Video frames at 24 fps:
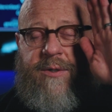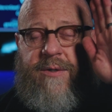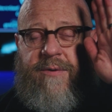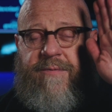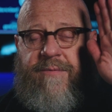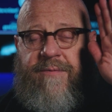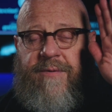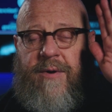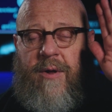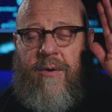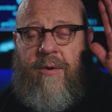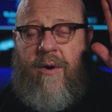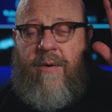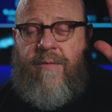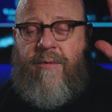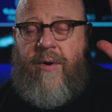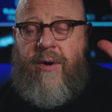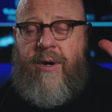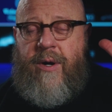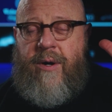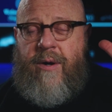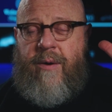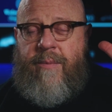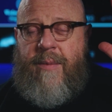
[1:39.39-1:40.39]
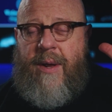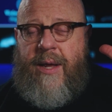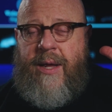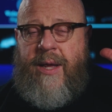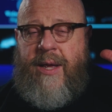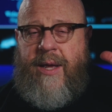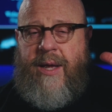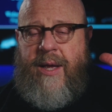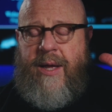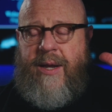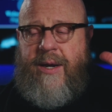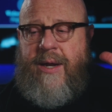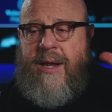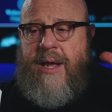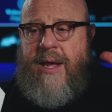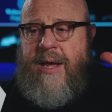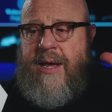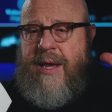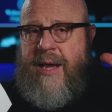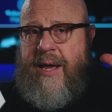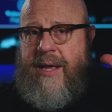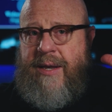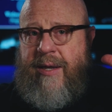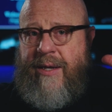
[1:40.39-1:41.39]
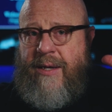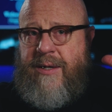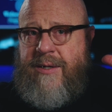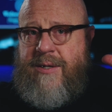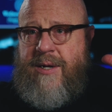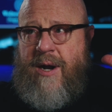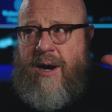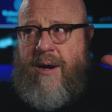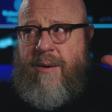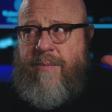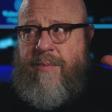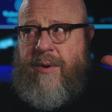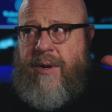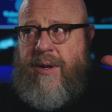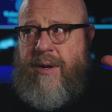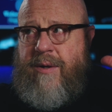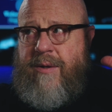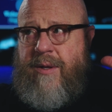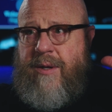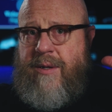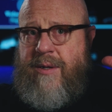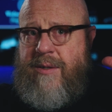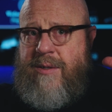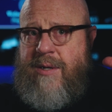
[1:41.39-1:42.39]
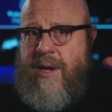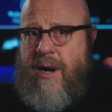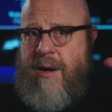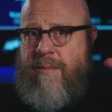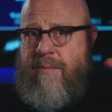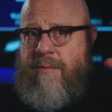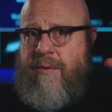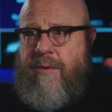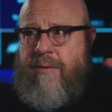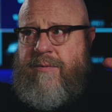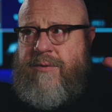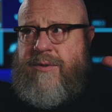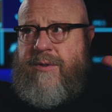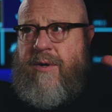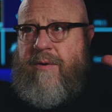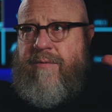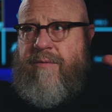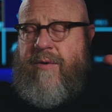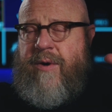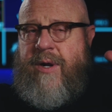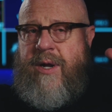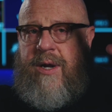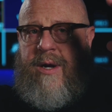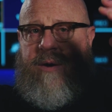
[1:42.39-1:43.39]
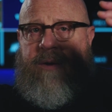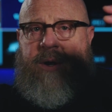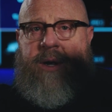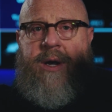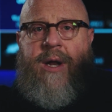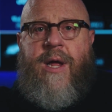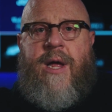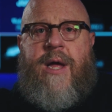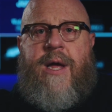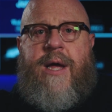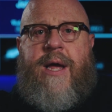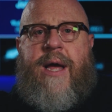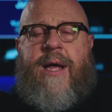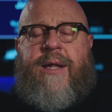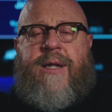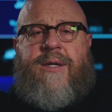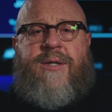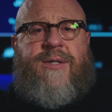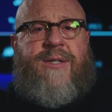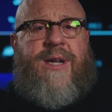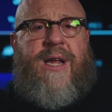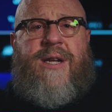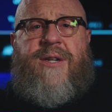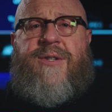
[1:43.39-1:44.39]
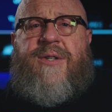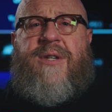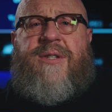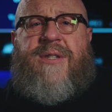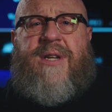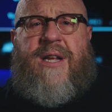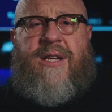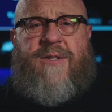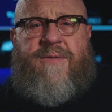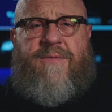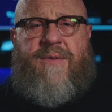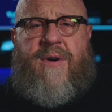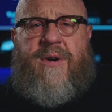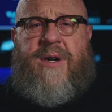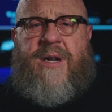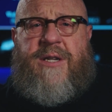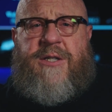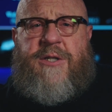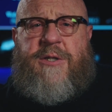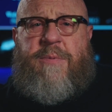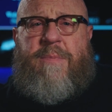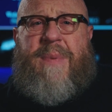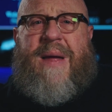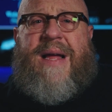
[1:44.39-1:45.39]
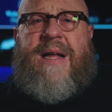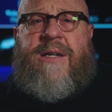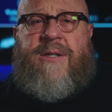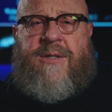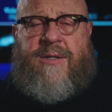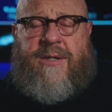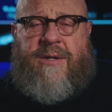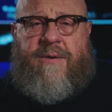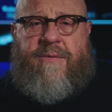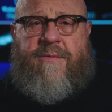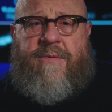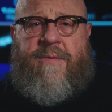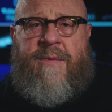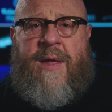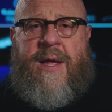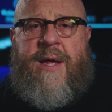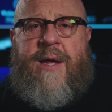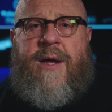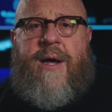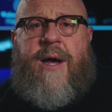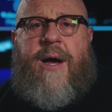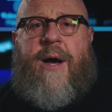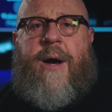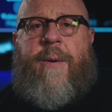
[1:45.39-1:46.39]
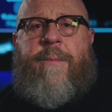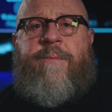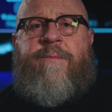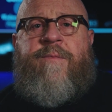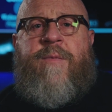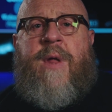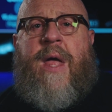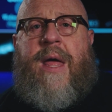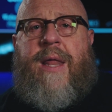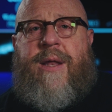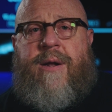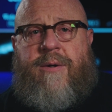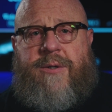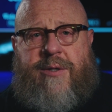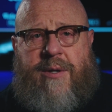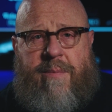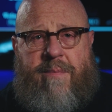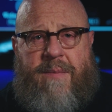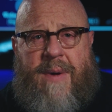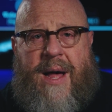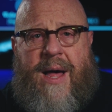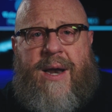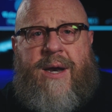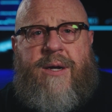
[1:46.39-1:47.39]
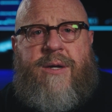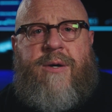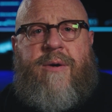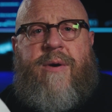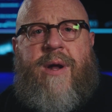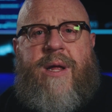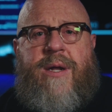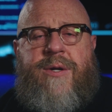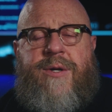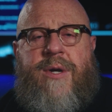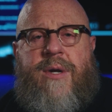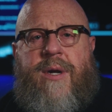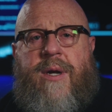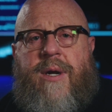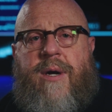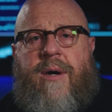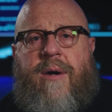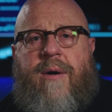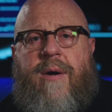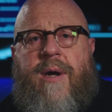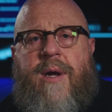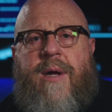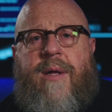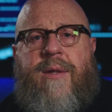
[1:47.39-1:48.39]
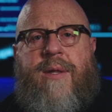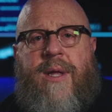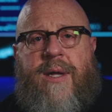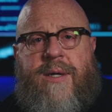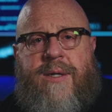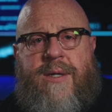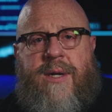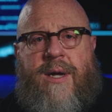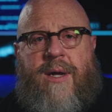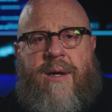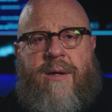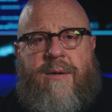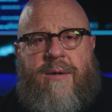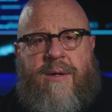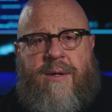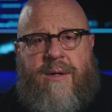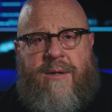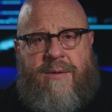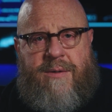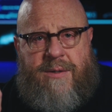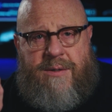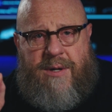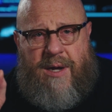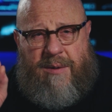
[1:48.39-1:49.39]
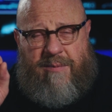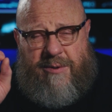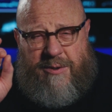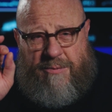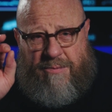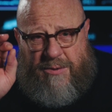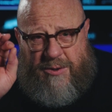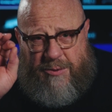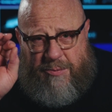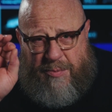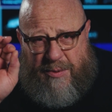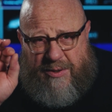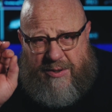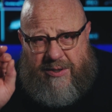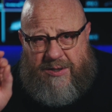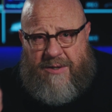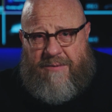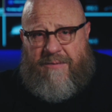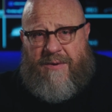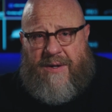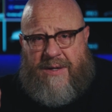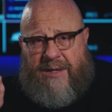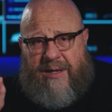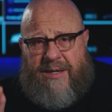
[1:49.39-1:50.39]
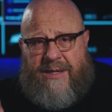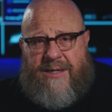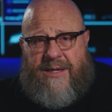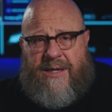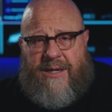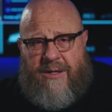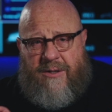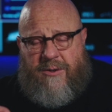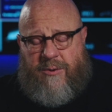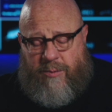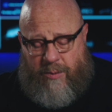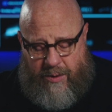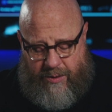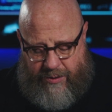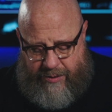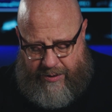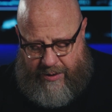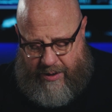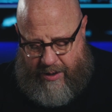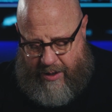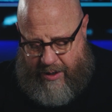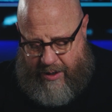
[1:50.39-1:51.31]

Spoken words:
to float over here in my head, and the guitar moves over here, and the stage just gets very expansive. And there's a monitor engineer that specifically deals with